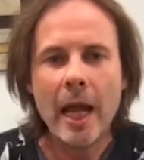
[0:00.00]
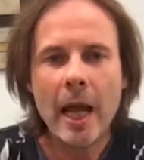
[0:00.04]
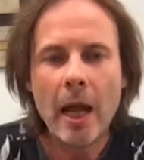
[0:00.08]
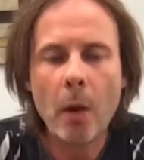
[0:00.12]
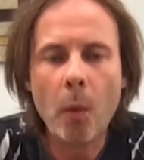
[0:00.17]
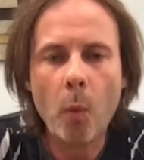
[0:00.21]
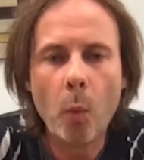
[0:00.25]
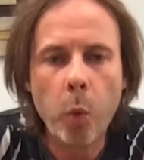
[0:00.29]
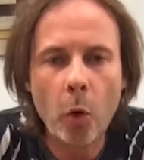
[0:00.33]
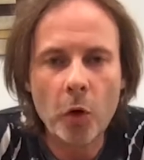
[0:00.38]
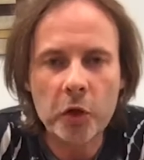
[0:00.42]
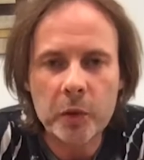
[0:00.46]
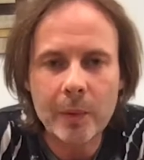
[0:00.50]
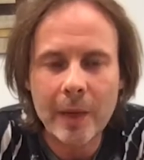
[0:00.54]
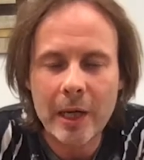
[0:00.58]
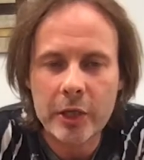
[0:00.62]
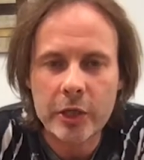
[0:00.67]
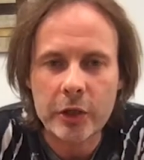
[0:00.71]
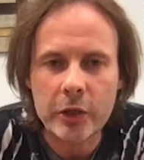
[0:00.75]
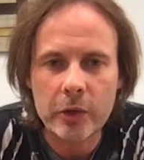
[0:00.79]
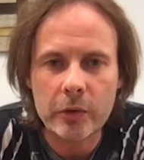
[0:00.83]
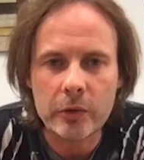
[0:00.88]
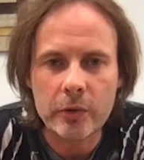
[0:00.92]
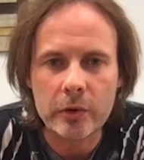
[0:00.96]
What do our
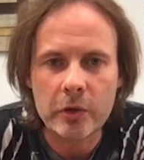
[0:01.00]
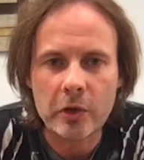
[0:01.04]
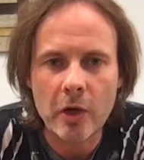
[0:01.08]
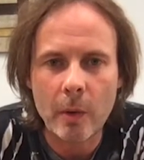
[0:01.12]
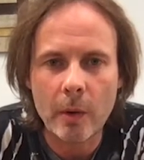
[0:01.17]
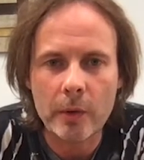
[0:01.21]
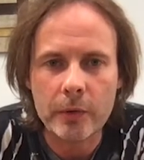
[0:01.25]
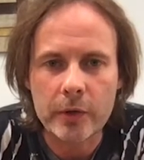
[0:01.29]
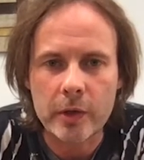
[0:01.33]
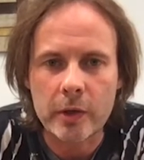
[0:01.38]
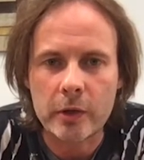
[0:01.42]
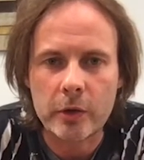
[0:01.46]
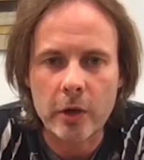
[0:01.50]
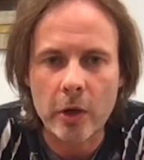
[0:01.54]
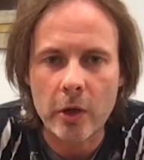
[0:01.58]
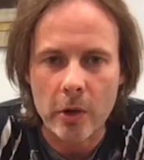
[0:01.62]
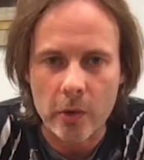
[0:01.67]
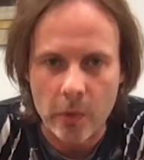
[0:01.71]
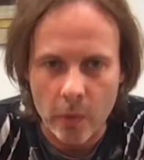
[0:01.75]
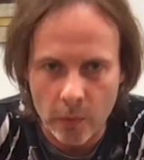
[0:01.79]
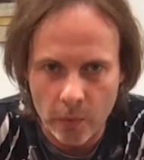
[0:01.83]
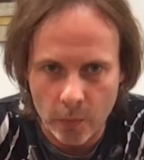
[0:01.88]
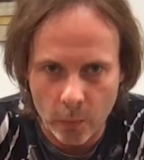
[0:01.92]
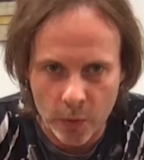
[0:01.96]
students go on to
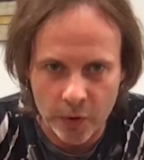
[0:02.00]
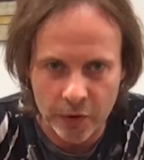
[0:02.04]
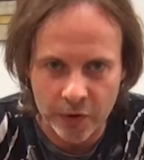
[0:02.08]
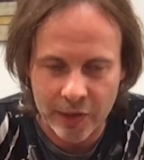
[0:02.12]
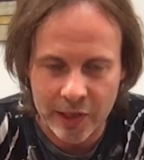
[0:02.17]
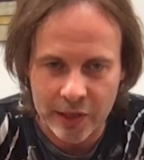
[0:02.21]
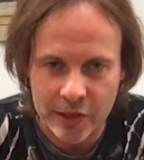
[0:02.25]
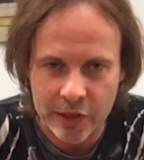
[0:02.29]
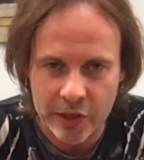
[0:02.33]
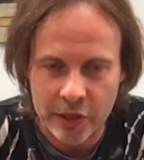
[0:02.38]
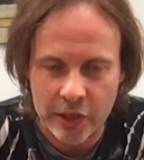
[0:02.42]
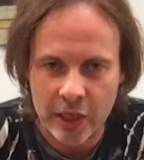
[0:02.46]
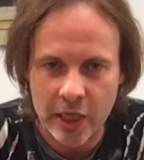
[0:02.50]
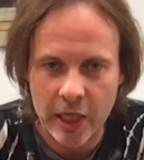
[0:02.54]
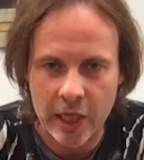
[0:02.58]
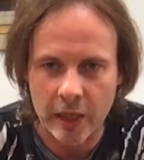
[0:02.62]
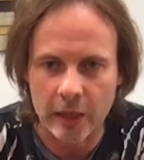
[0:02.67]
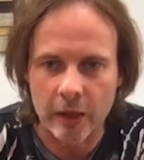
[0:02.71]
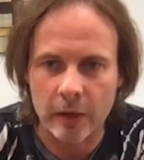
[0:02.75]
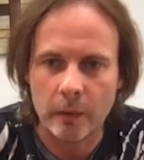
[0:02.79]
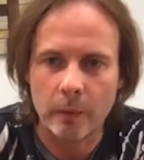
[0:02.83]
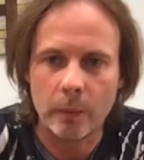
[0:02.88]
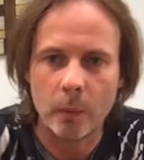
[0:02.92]
do with this skill?